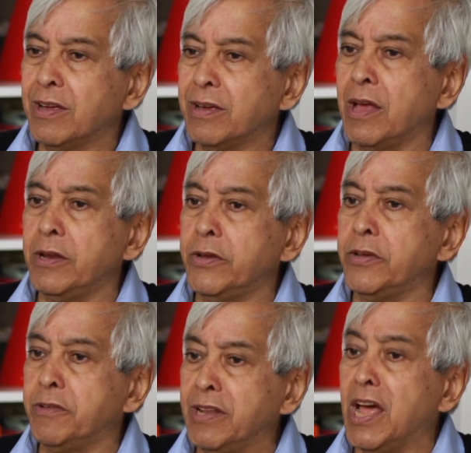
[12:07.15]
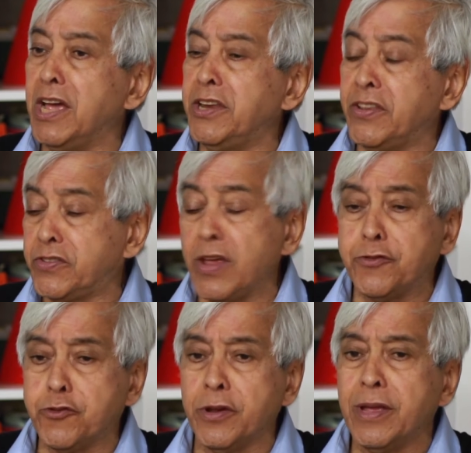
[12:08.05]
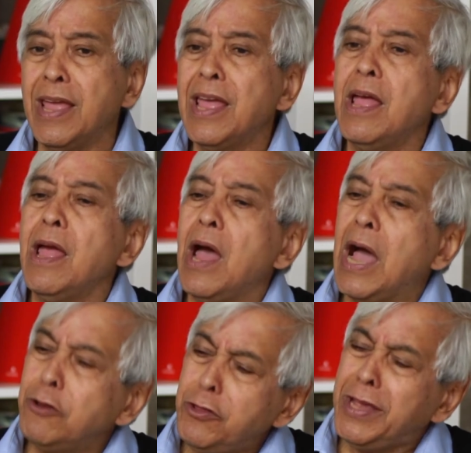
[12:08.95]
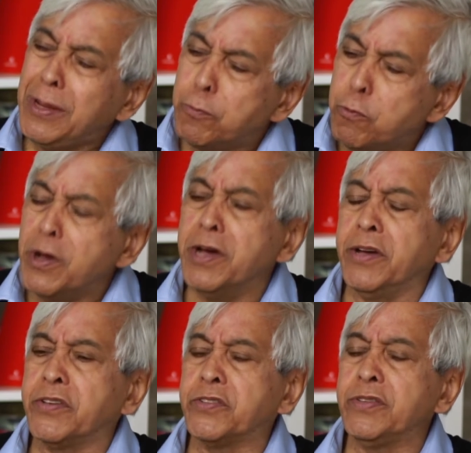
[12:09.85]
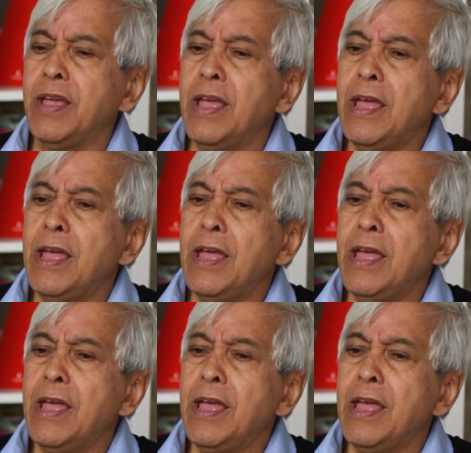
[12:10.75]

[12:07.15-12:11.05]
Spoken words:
color, line, etc., I don't think it works.